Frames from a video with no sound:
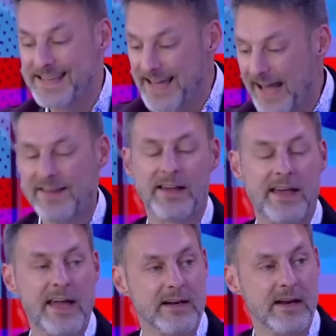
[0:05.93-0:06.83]
yet
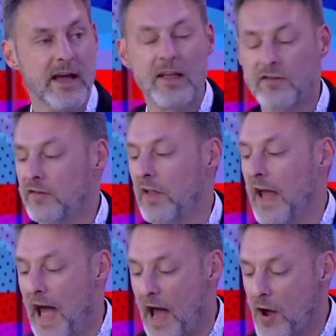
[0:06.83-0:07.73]
again. It's like,
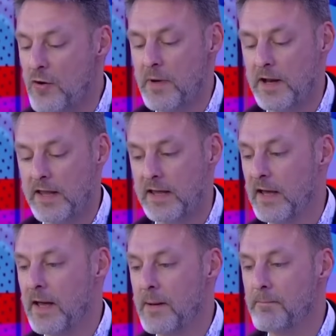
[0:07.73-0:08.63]
how many
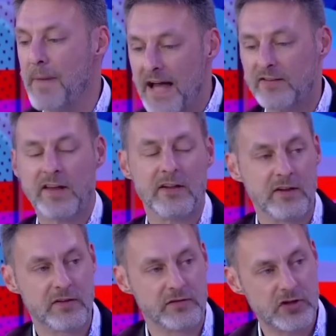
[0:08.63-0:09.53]
mass
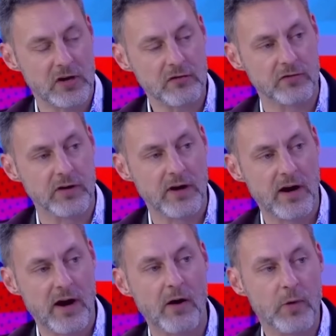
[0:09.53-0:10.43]
killings of children
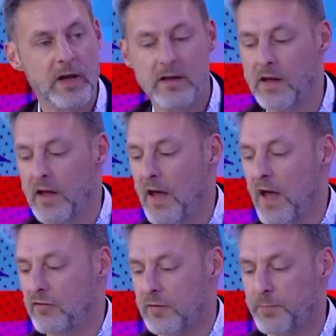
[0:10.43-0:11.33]
are we
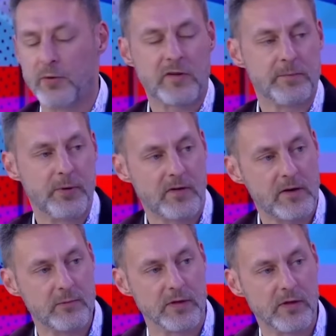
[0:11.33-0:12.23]
supposed to put
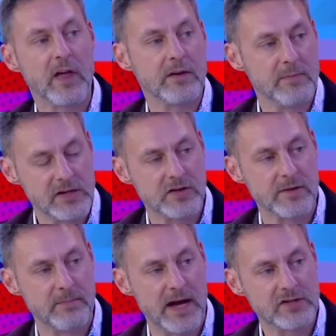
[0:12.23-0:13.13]
up with? Like you mentioned
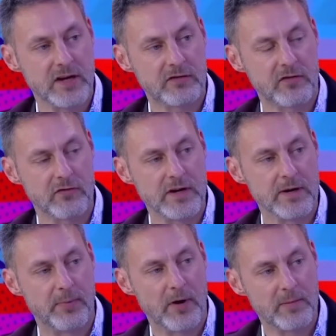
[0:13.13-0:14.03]
the Manchester
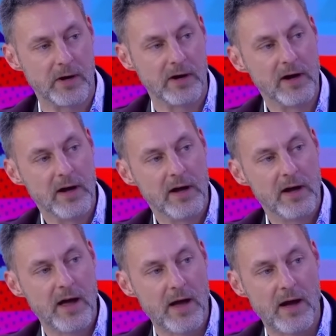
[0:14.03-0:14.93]
Arena bomber
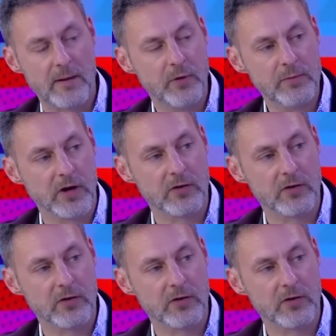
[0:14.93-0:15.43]
a moment